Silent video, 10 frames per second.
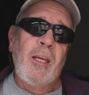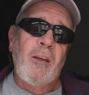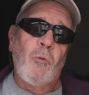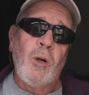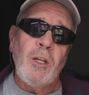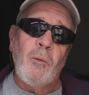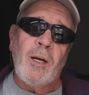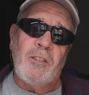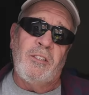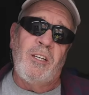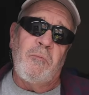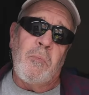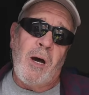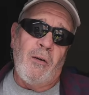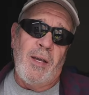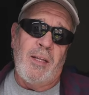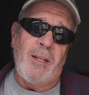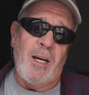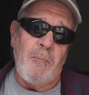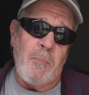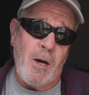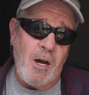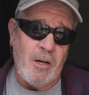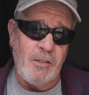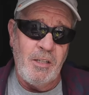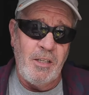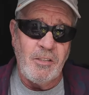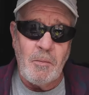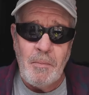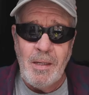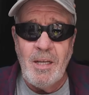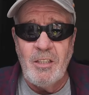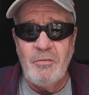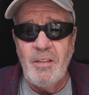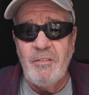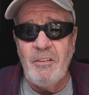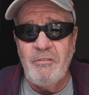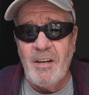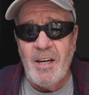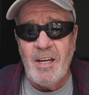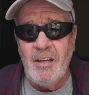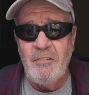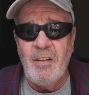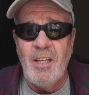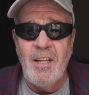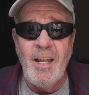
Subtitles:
The Really Right Stuff ball head that I bought is a BH55,